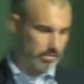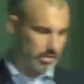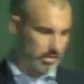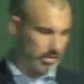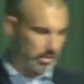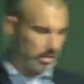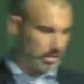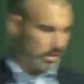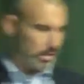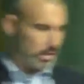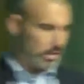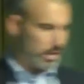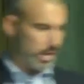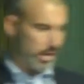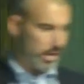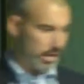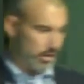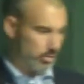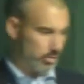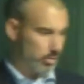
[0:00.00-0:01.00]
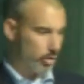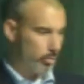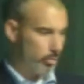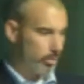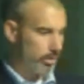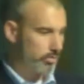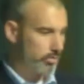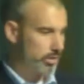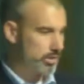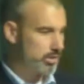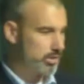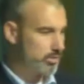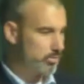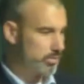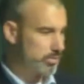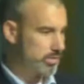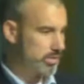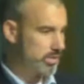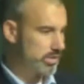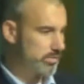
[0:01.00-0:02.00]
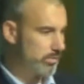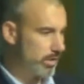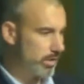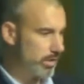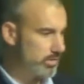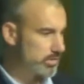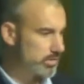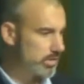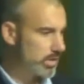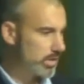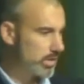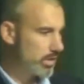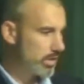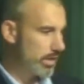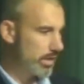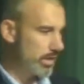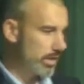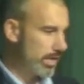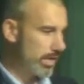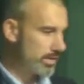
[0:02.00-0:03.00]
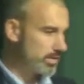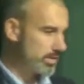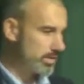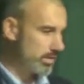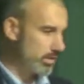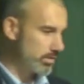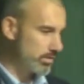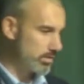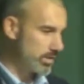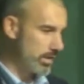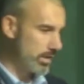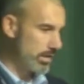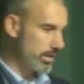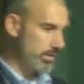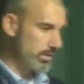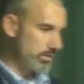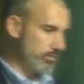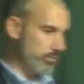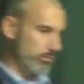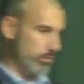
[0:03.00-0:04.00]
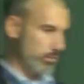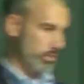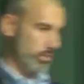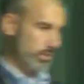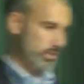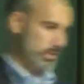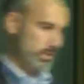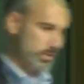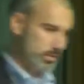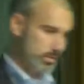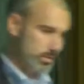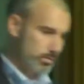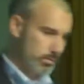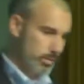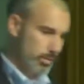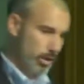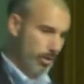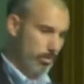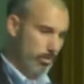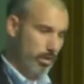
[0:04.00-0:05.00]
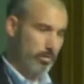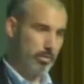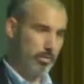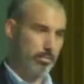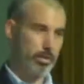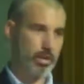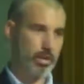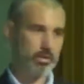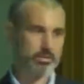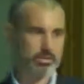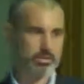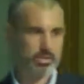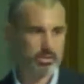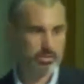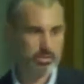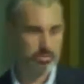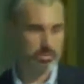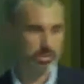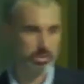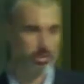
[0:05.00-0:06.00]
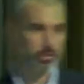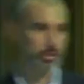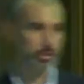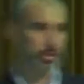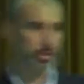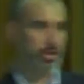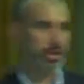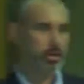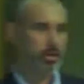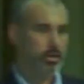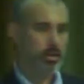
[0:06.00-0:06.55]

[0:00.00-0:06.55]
more for public safety. And I do hope it creates new business models. Okay, last thing I'll say is, of course, there are public policy